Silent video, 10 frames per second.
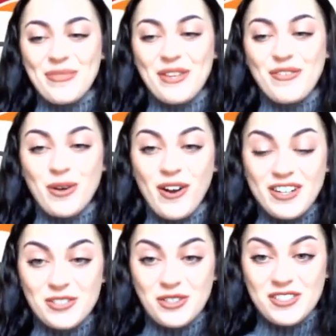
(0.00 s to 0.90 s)
If you are
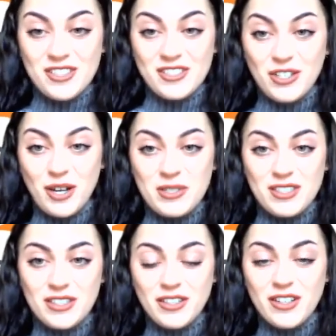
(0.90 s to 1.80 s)
an interested job
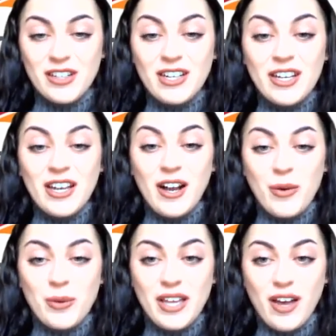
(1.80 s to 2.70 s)
seeker,
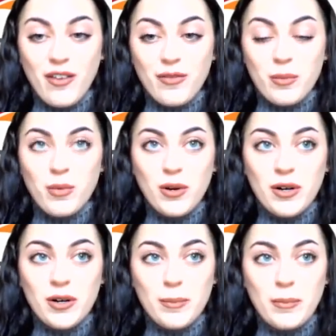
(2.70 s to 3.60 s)
we have
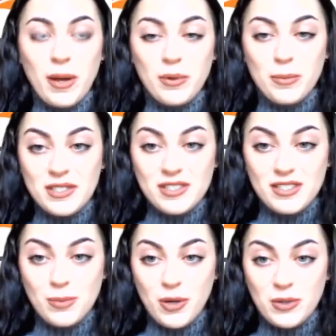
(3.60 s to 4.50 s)
more member
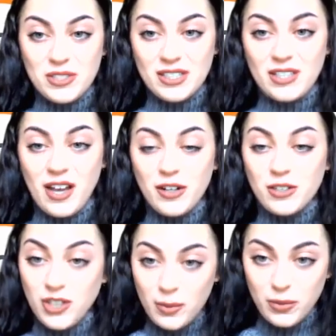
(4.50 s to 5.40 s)
business postings on our
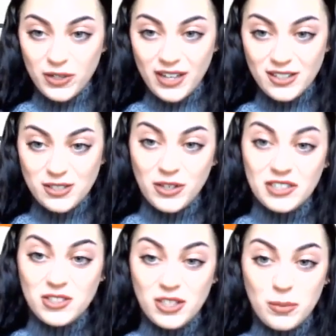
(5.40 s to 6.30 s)
job board at
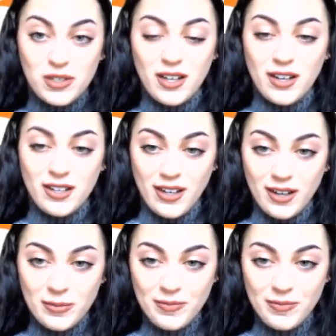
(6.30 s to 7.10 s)
scrantonchamber.com.